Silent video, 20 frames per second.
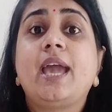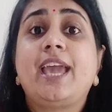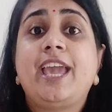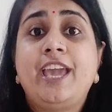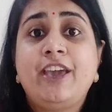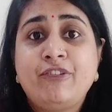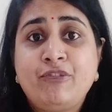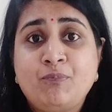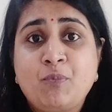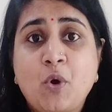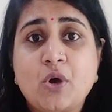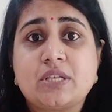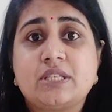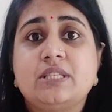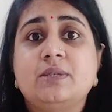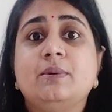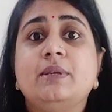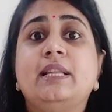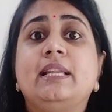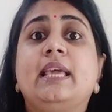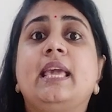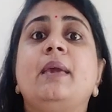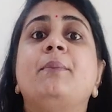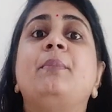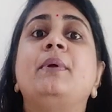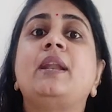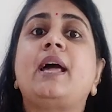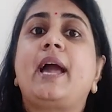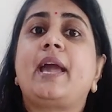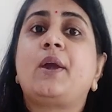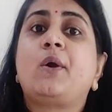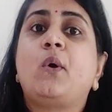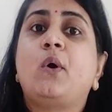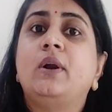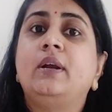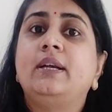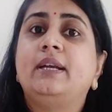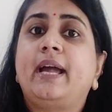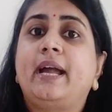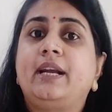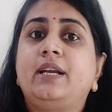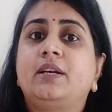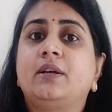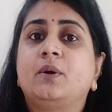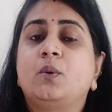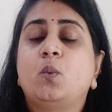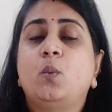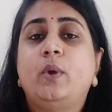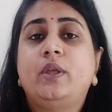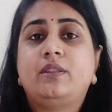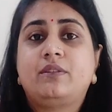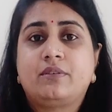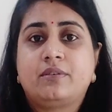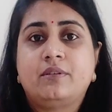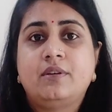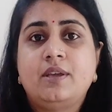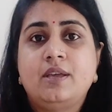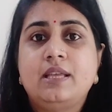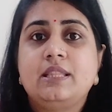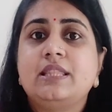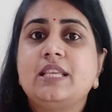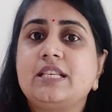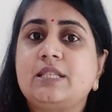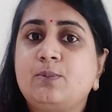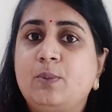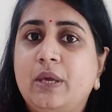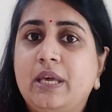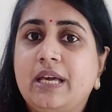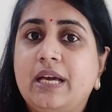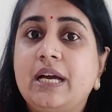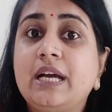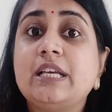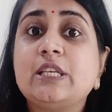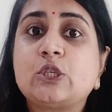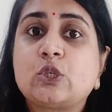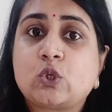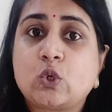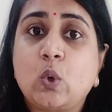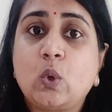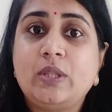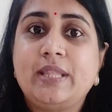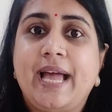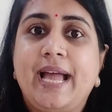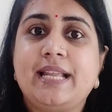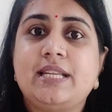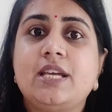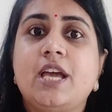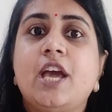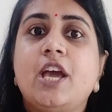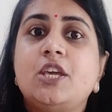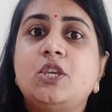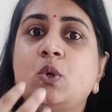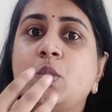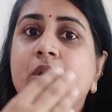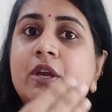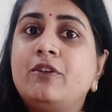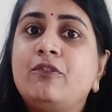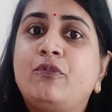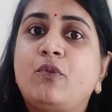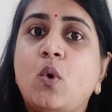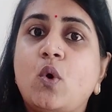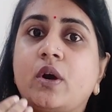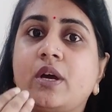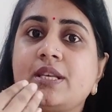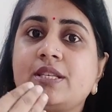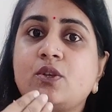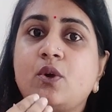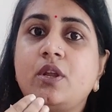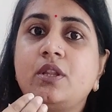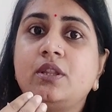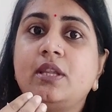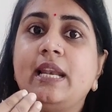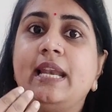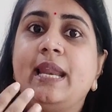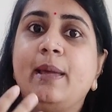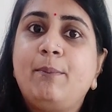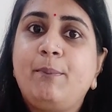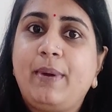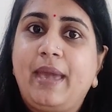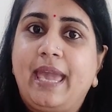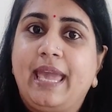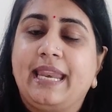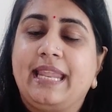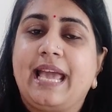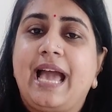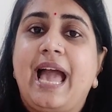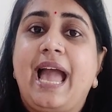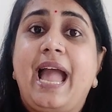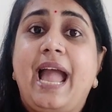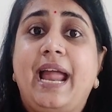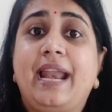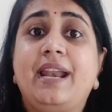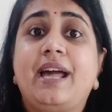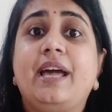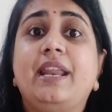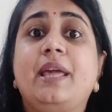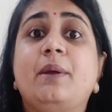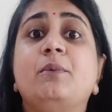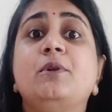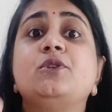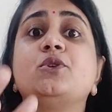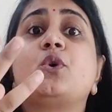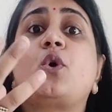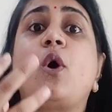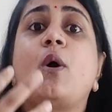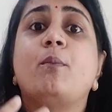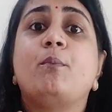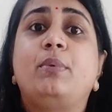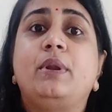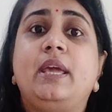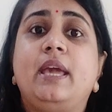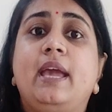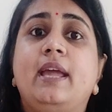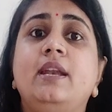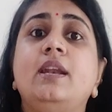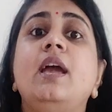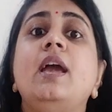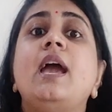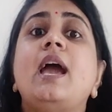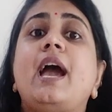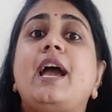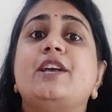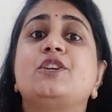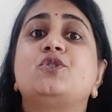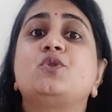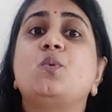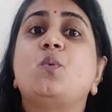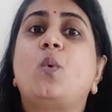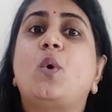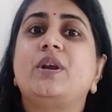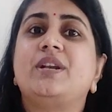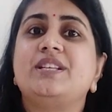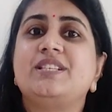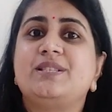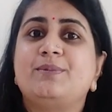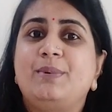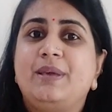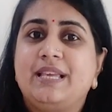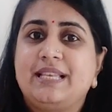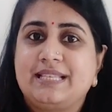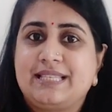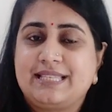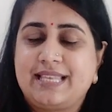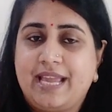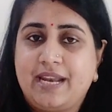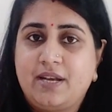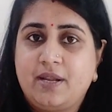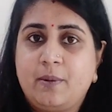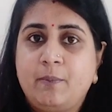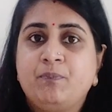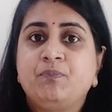If possible, keep an eye contact with the speaker so that you can focus on the lip area and are able to comprehend as to what is being said.